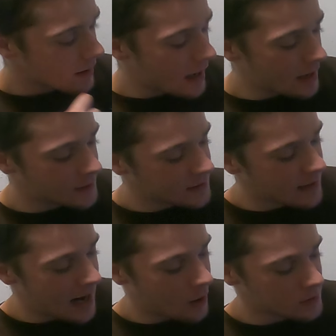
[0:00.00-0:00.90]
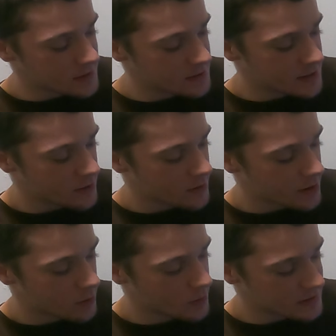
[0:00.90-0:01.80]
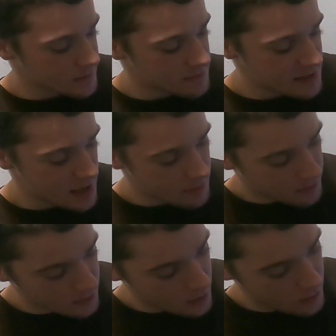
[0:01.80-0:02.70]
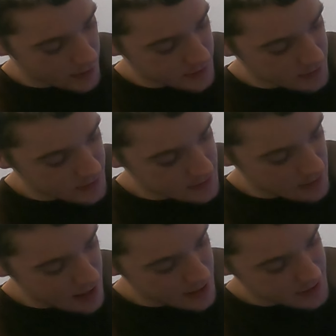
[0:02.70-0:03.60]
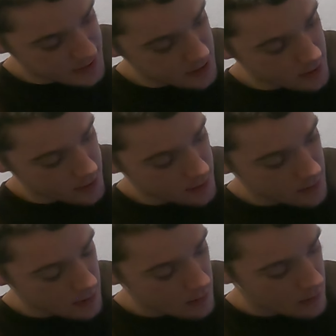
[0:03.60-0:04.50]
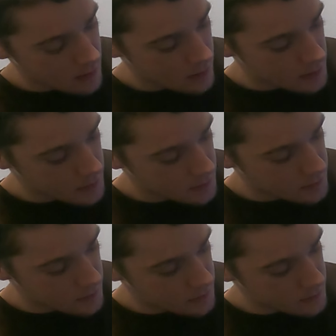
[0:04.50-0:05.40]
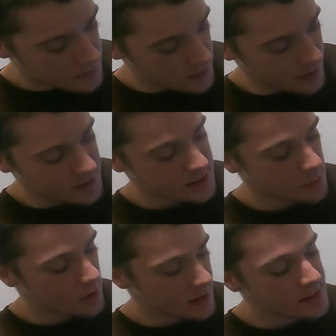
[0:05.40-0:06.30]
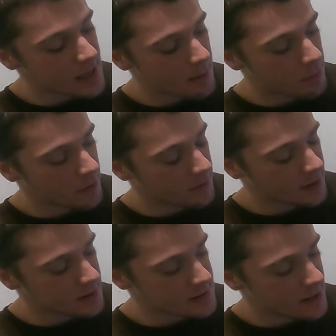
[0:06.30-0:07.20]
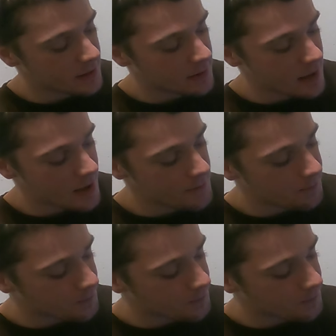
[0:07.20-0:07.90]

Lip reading: I did the house interior with some depth. I did these lines here to like simulate depth and things like that.